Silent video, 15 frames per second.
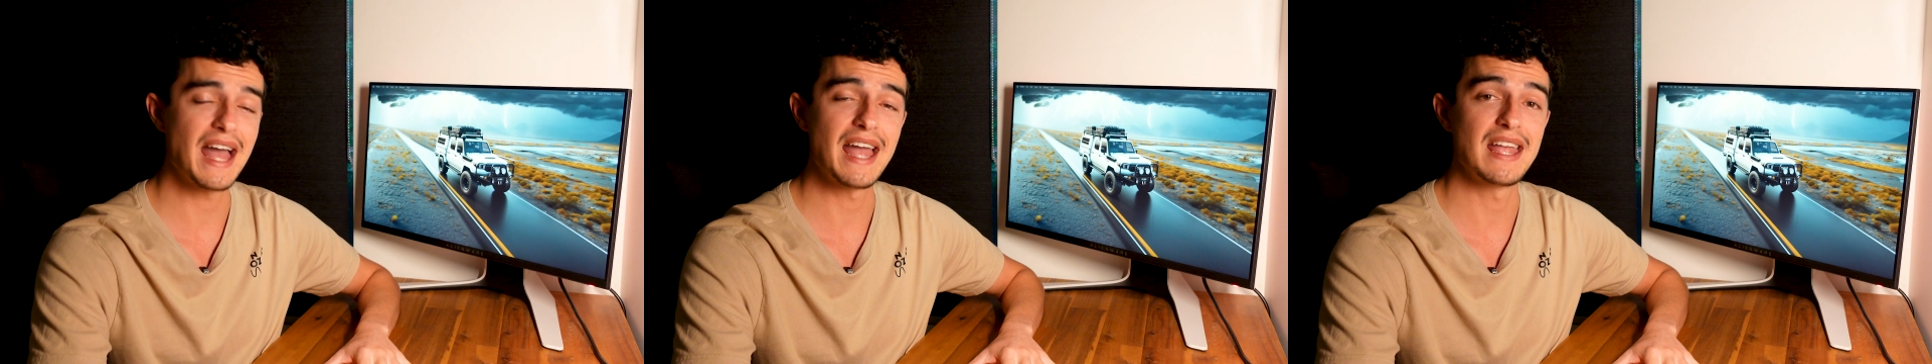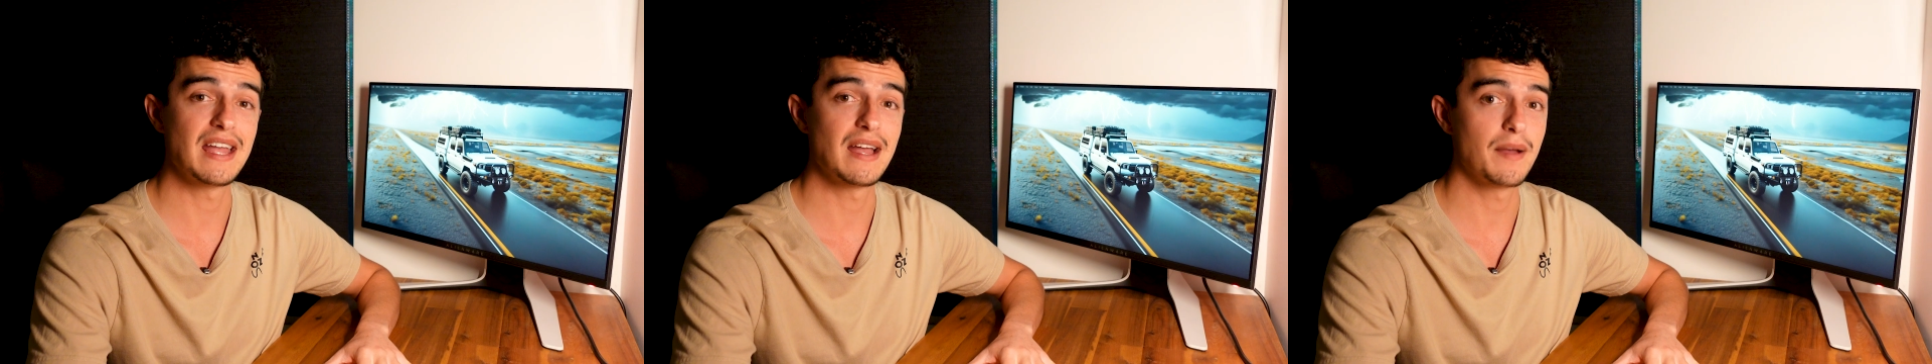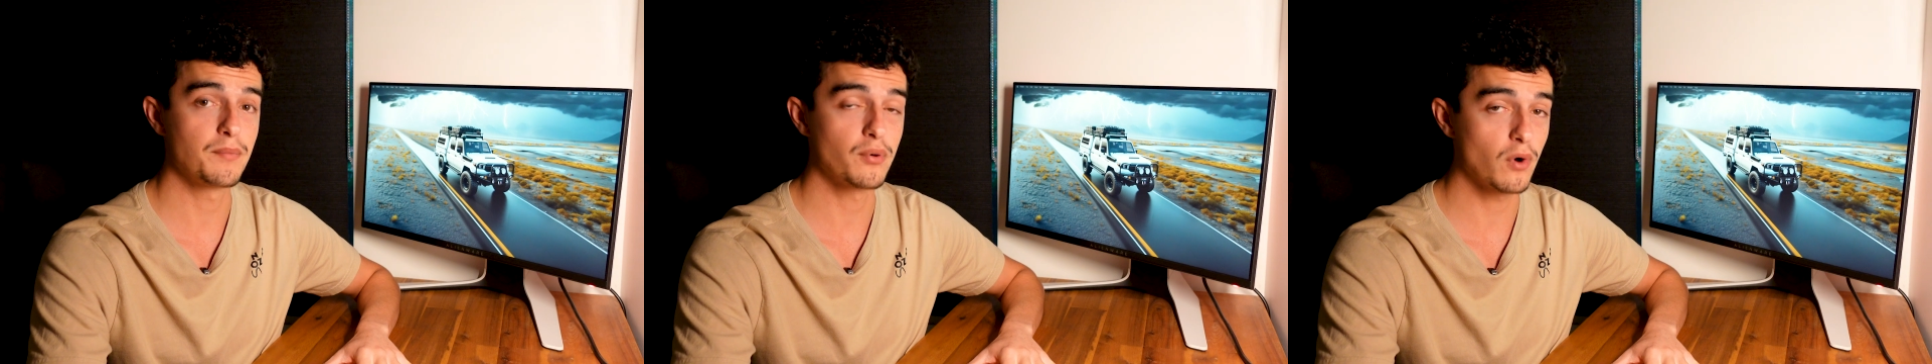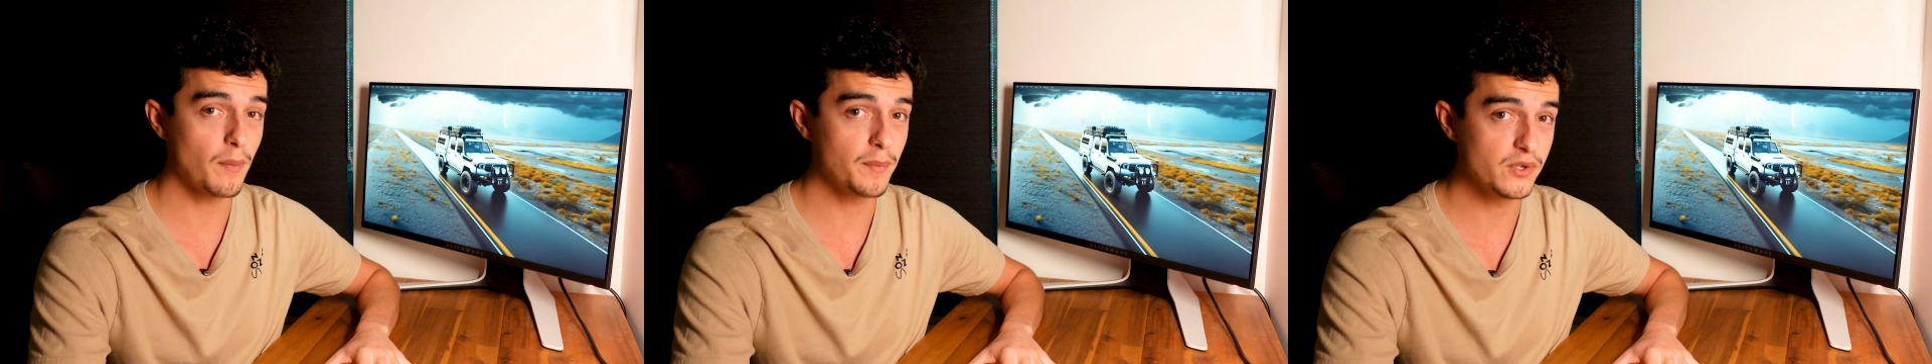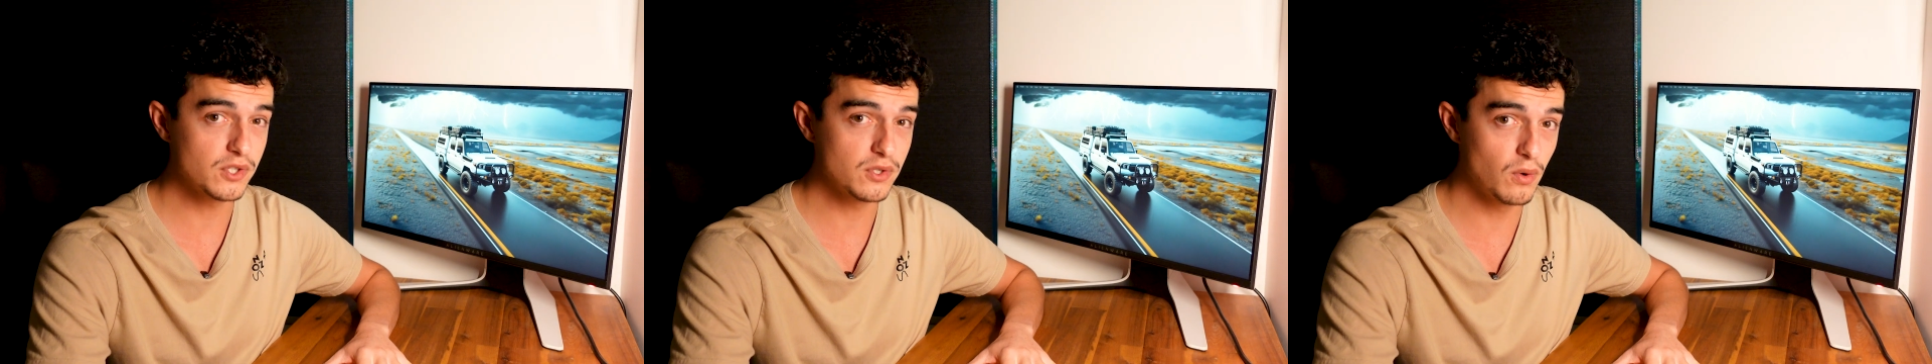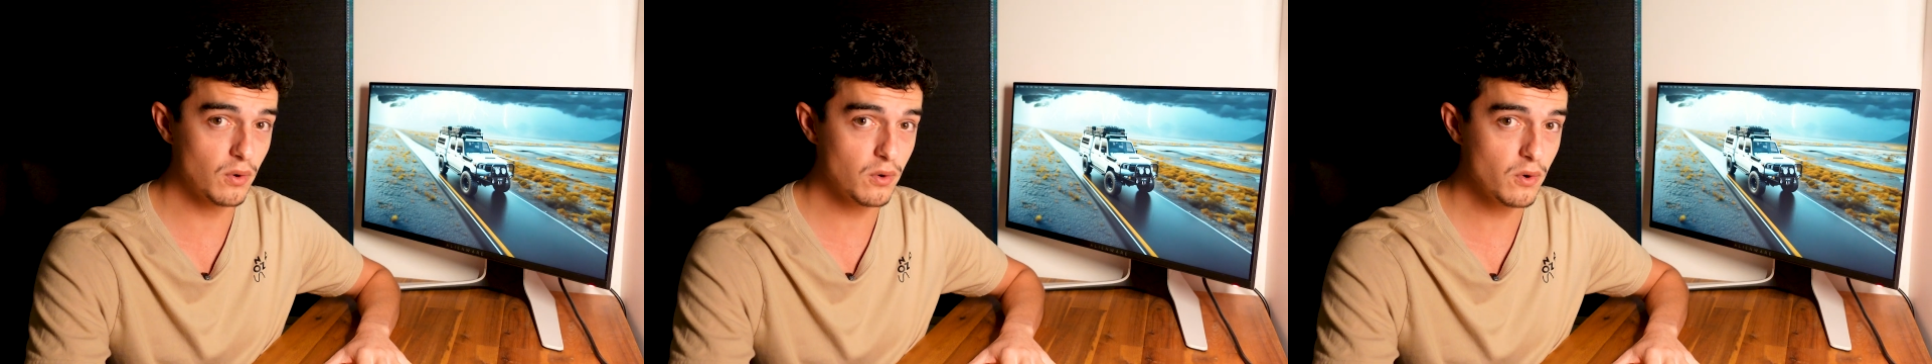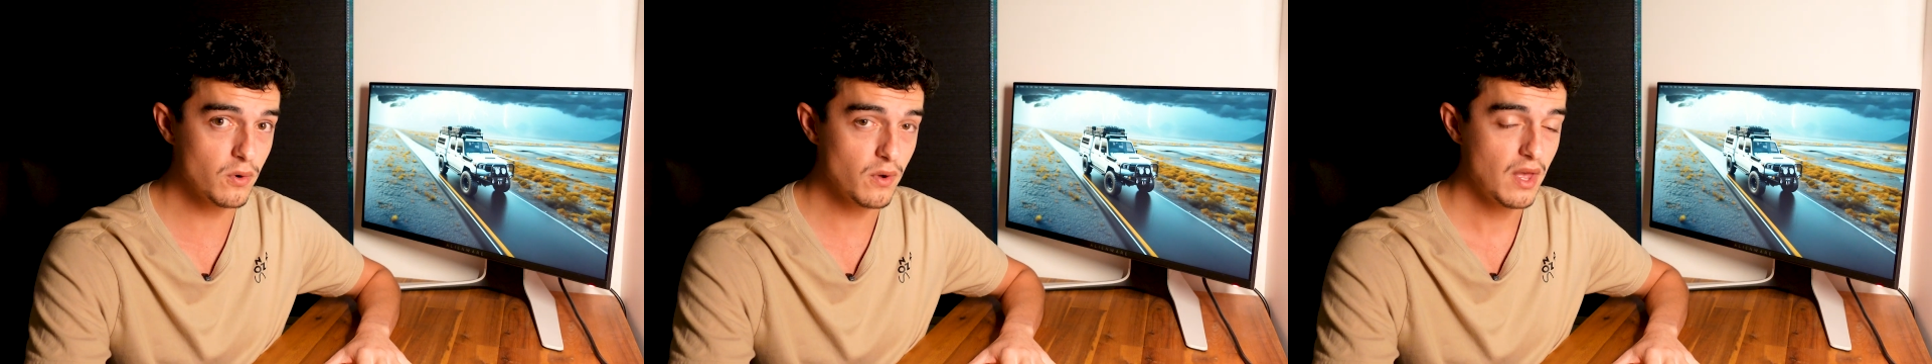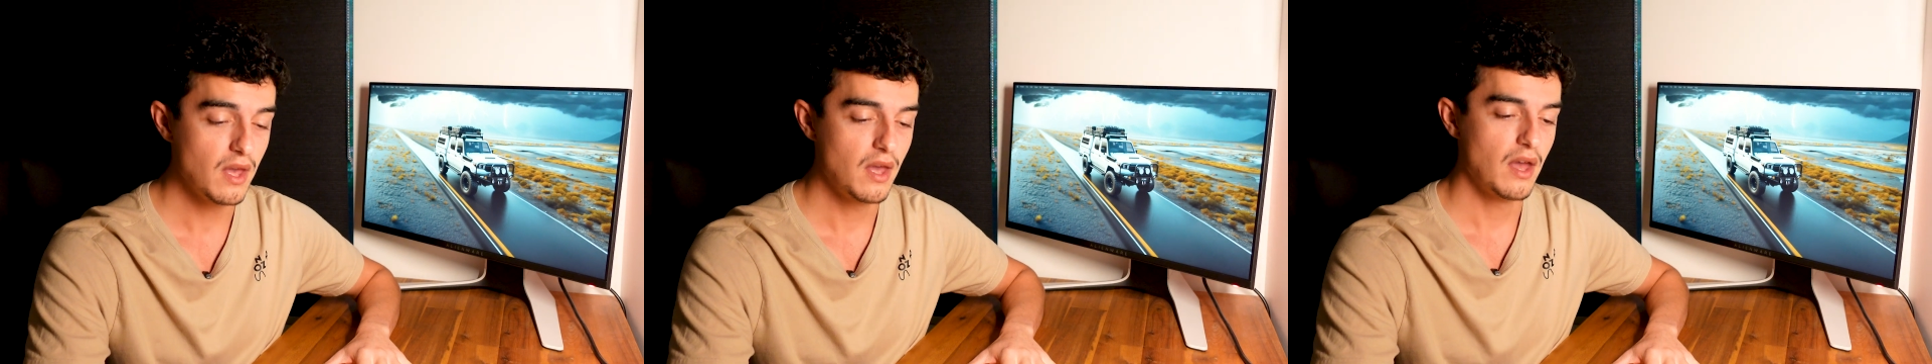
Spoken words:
a proper snorkel.